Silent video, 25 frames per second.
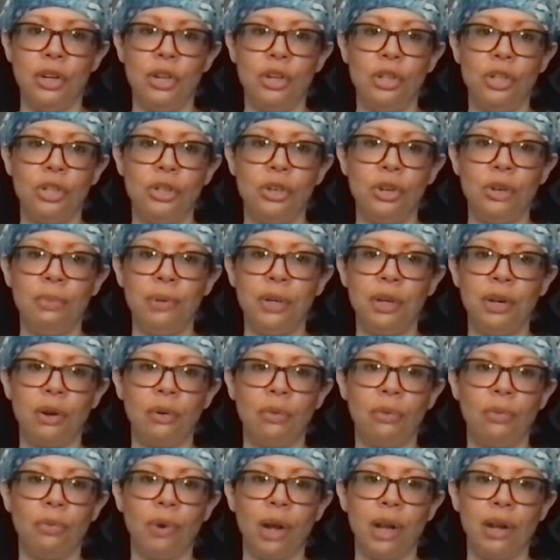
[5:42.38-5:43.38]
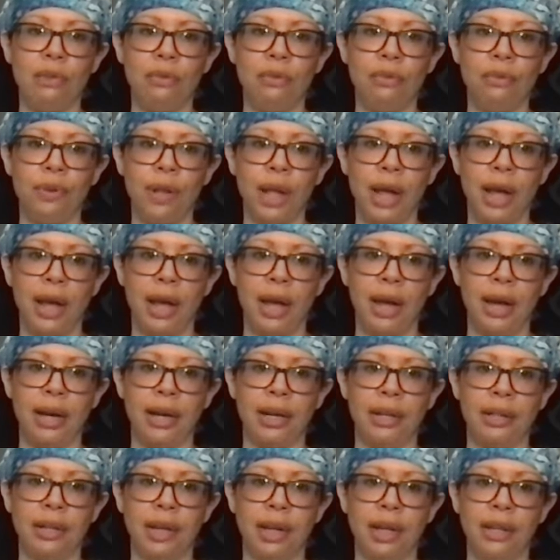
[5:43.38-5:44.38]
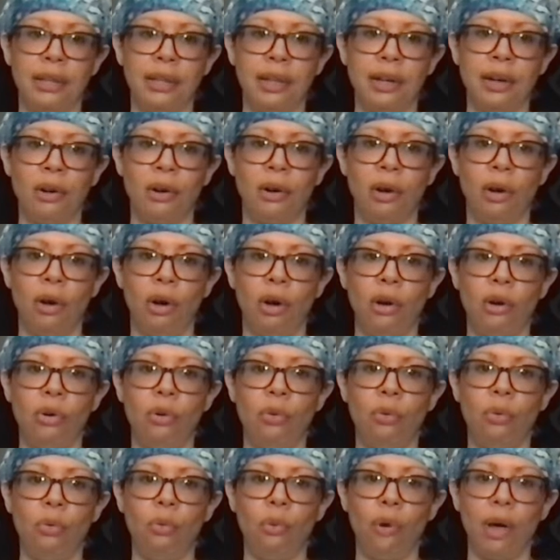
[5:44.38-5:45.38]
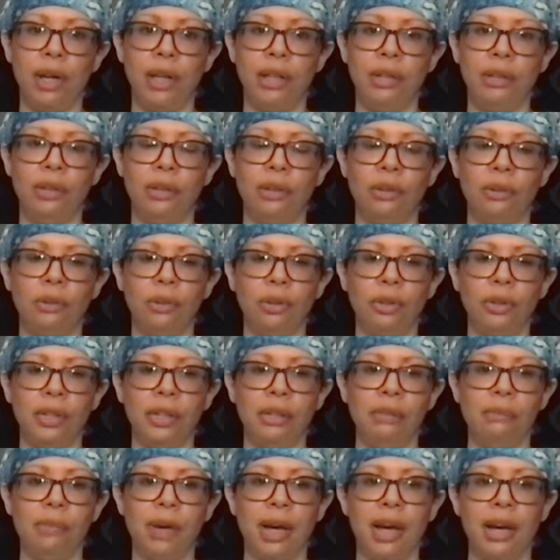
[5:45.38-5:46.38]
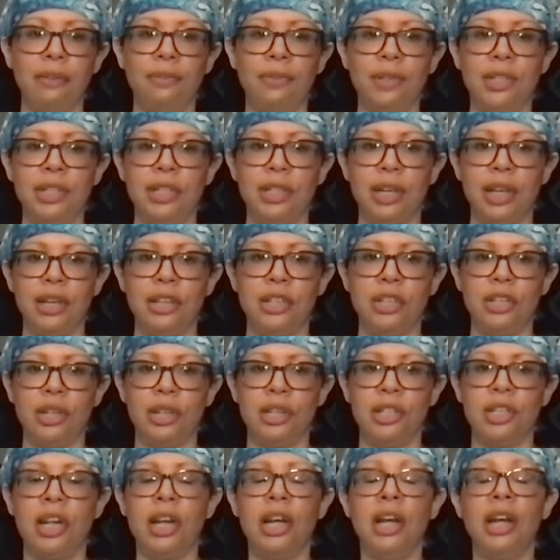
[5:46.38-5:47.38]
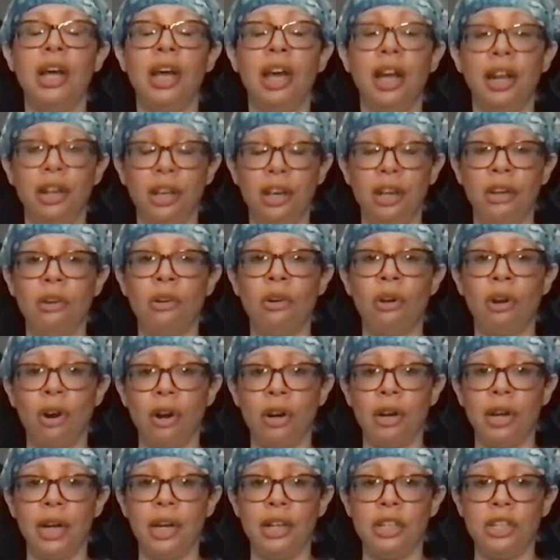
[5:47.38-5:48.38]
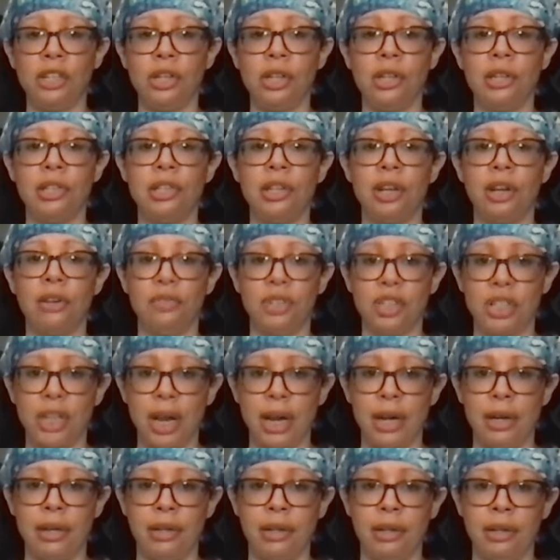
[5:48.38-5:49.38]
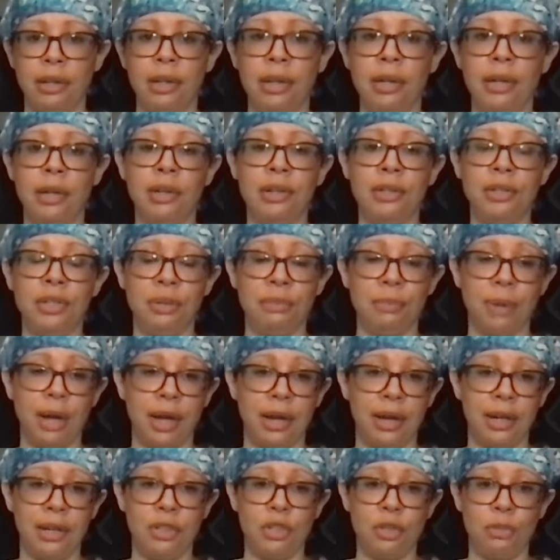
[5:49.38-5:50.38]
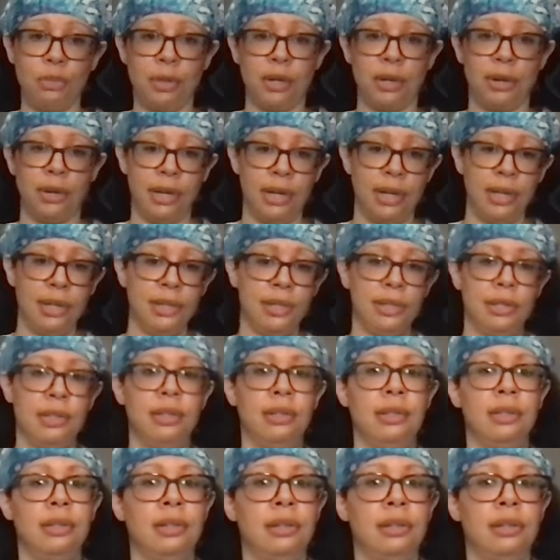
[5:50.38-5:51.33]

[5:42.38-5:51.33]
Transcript: should have been a red flag that they are all quite literally manifestations and incarnations of Satan, demonic spirits,